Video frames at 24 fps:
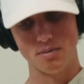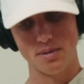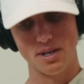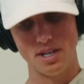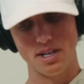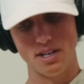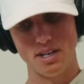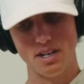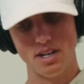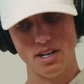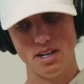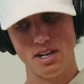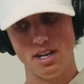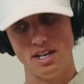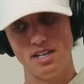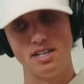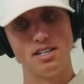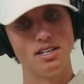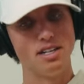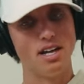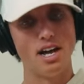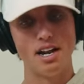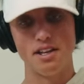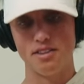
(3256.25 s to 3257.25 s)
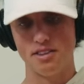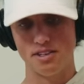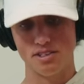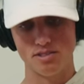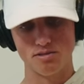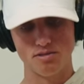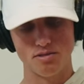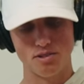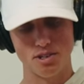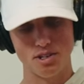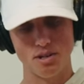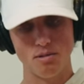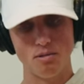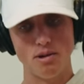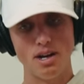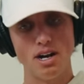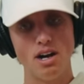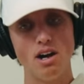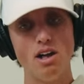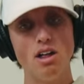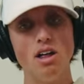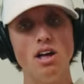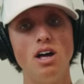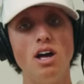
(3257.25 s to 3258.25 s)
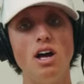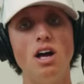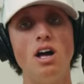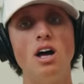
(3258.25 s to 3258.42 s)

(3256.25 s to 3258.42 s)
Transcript: bit. He did a lot of things really well.